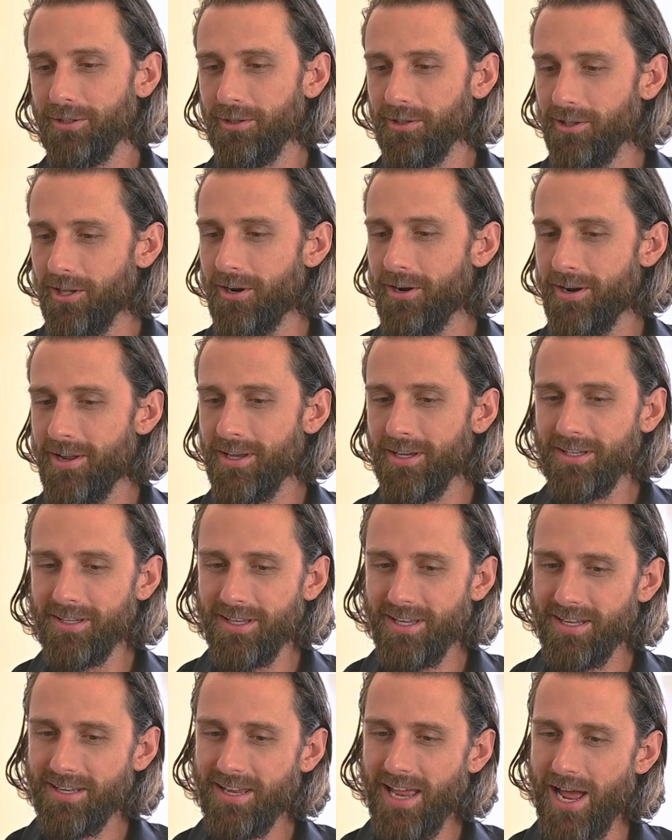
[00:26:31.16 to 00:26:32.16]

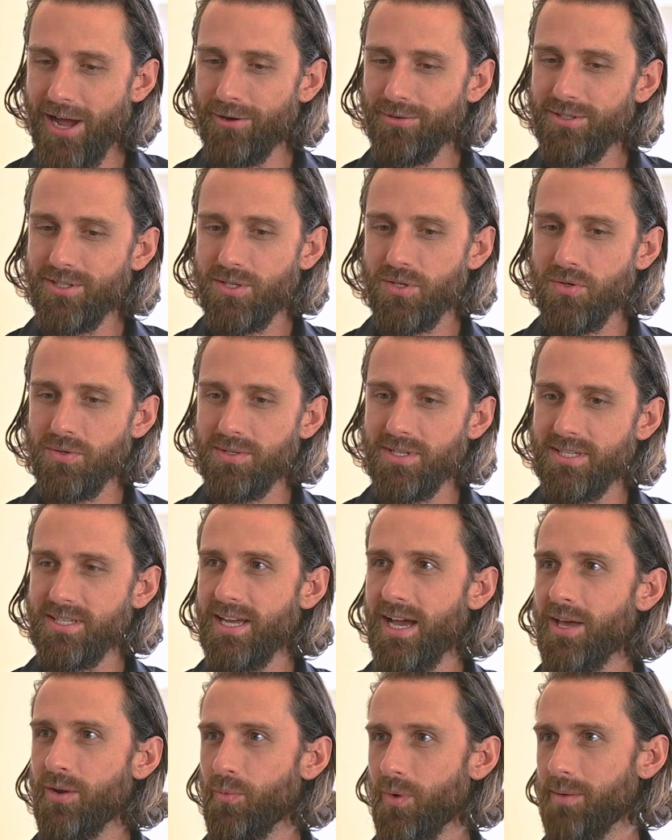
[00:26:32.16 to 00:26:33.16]
learning how to
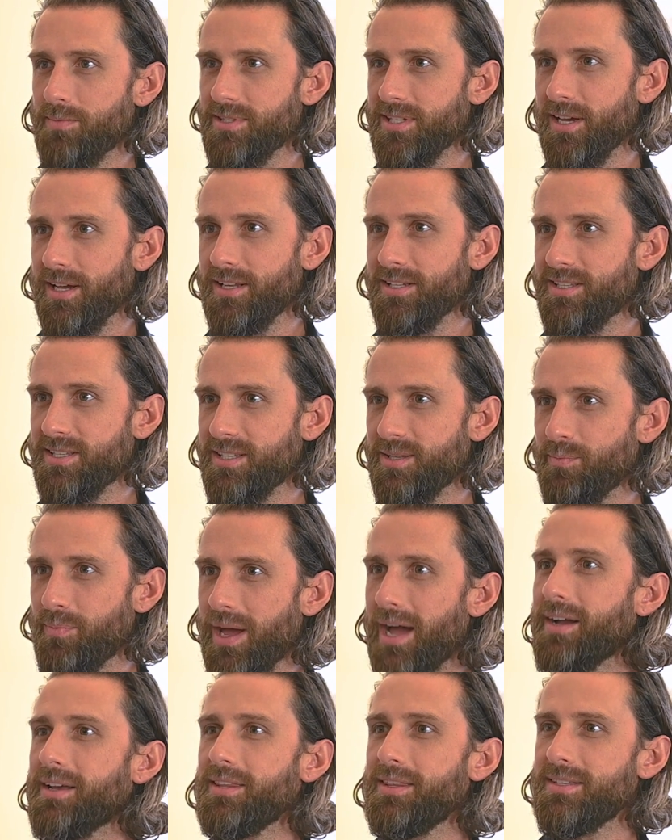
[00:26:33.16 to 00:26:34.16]
design websites
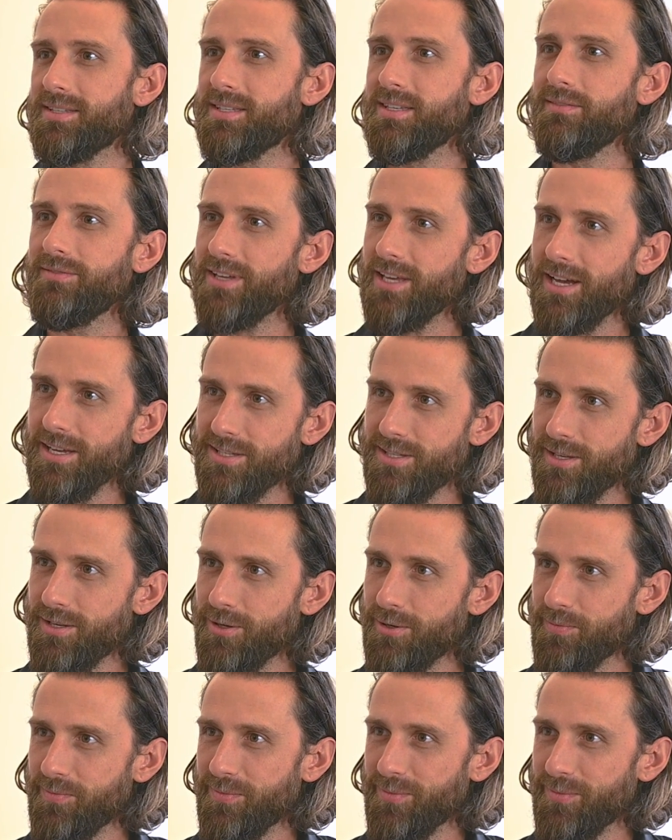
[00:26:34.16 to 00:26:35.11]
back in the CVICU.